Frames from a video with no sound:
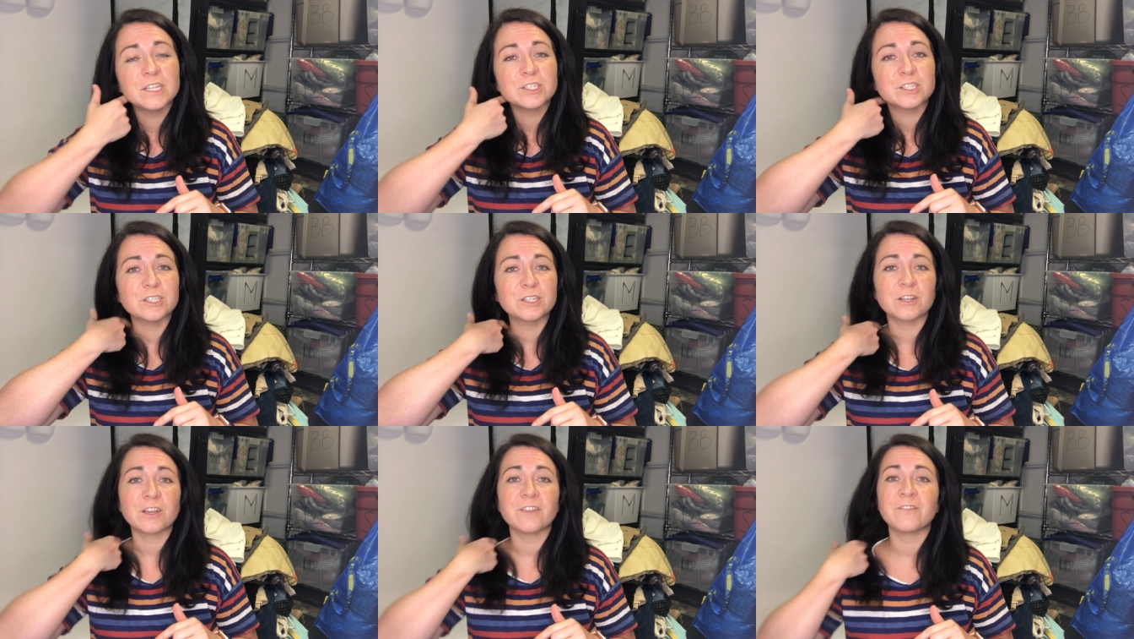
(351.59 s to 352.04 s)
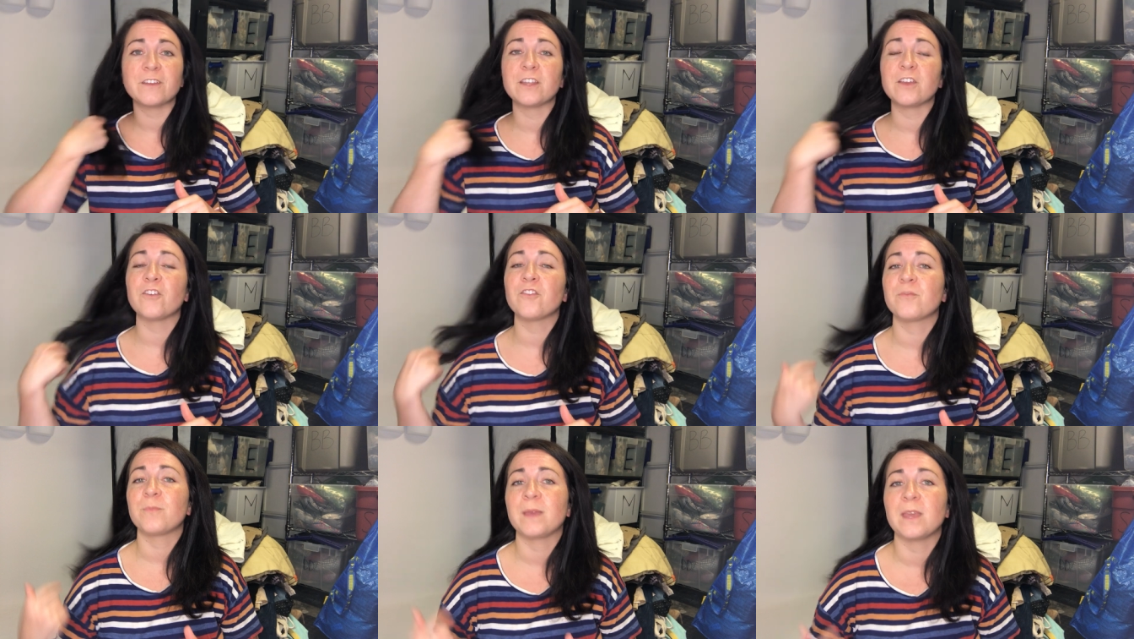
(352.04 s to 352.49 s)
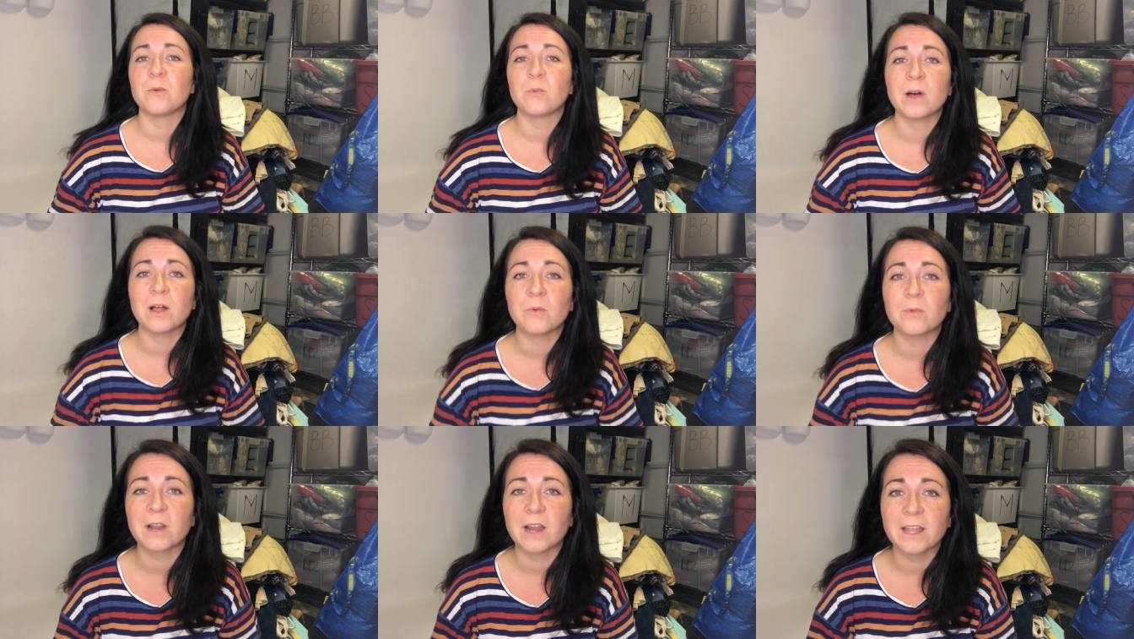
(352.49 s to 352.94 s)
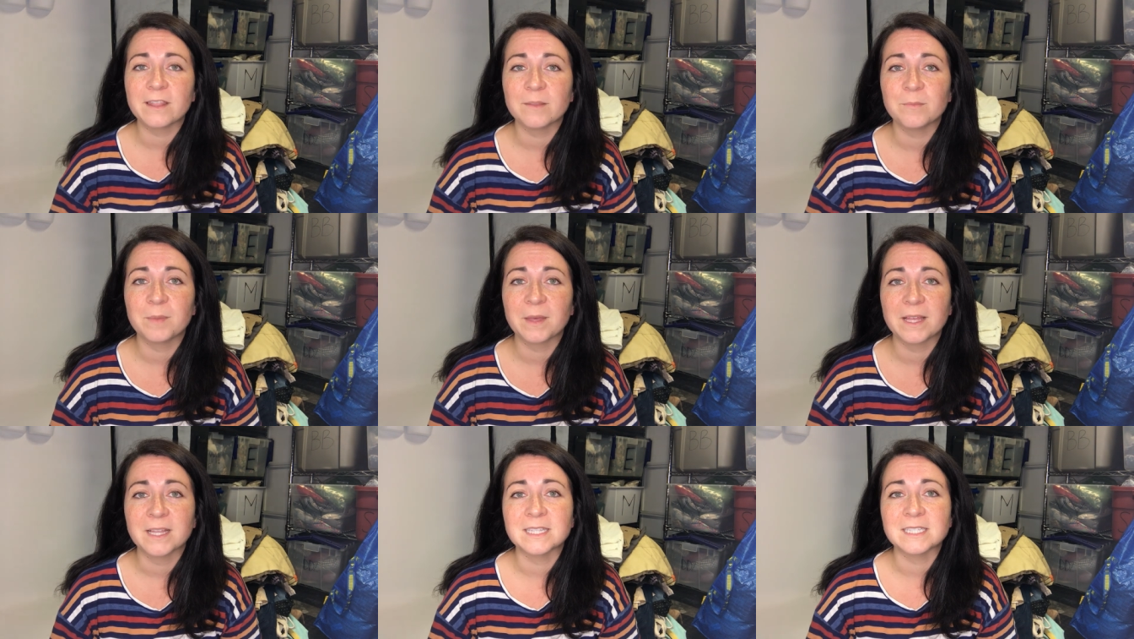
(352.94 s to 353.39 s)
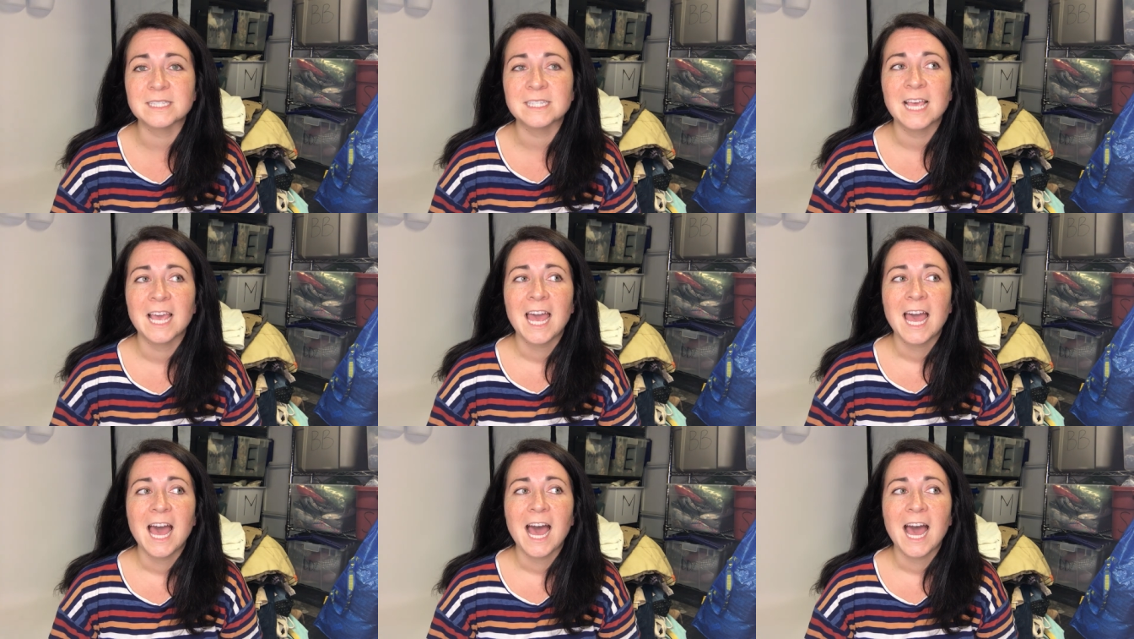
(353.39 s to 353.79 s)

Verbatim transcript: she took a video of me while we were at the bins.